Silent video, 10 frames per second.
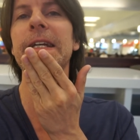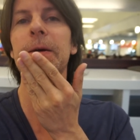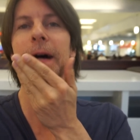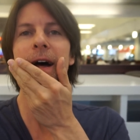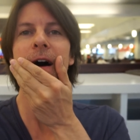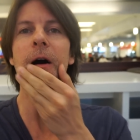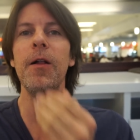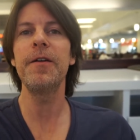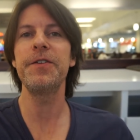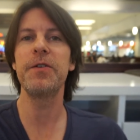You know what?
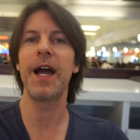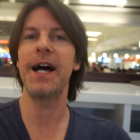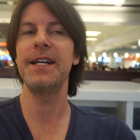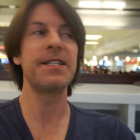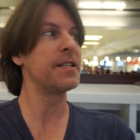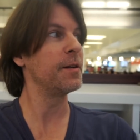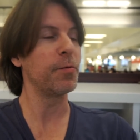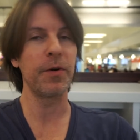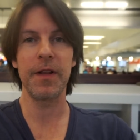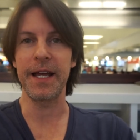All of you guys that
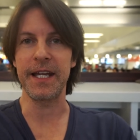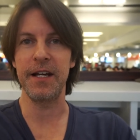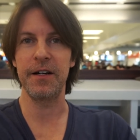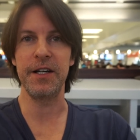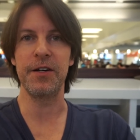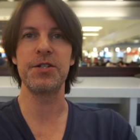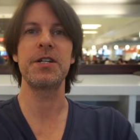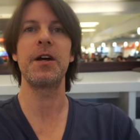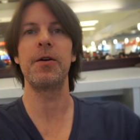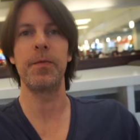were like here years
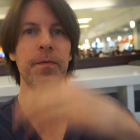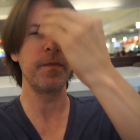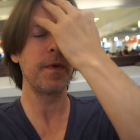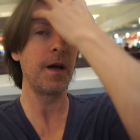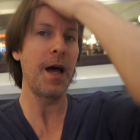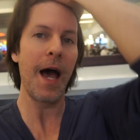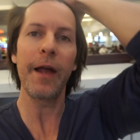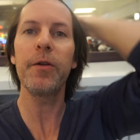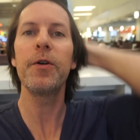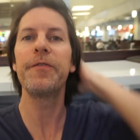ago I
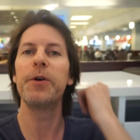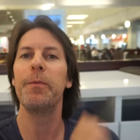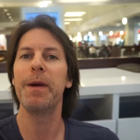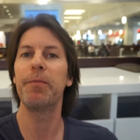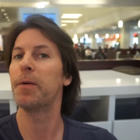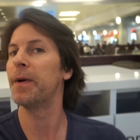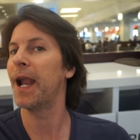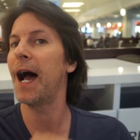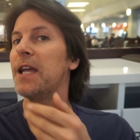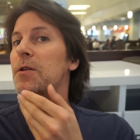don't know if you remember, but
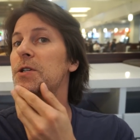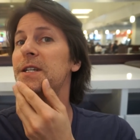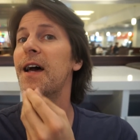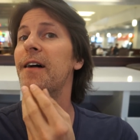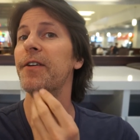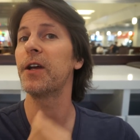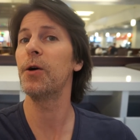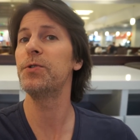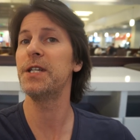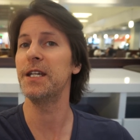I used to have a
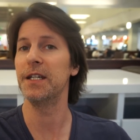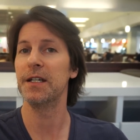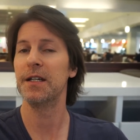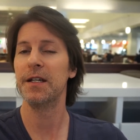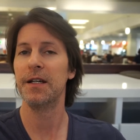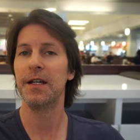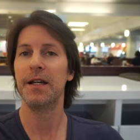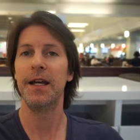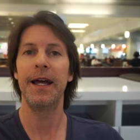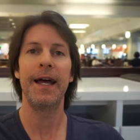goatee.
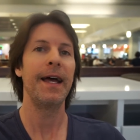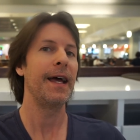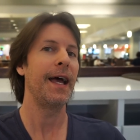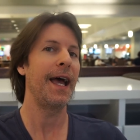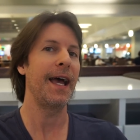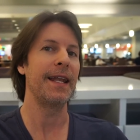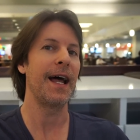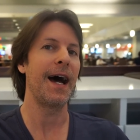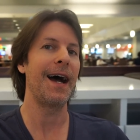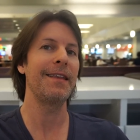And
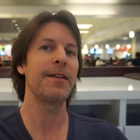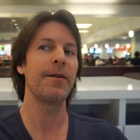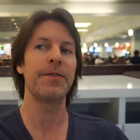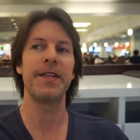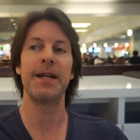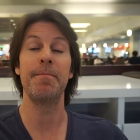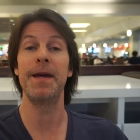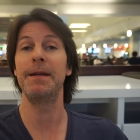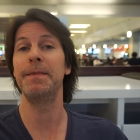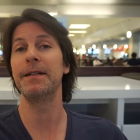I thought that it
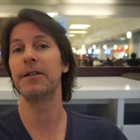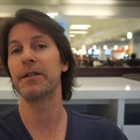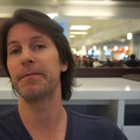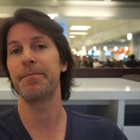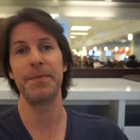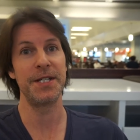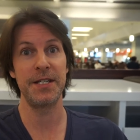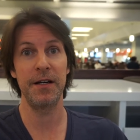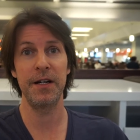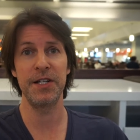made me look
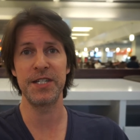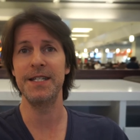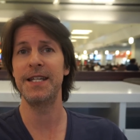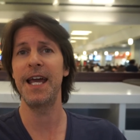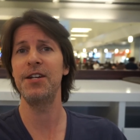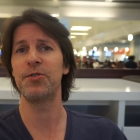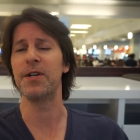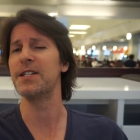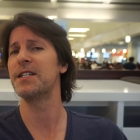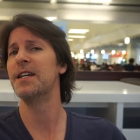mysterious and
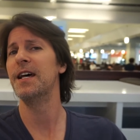dangerous.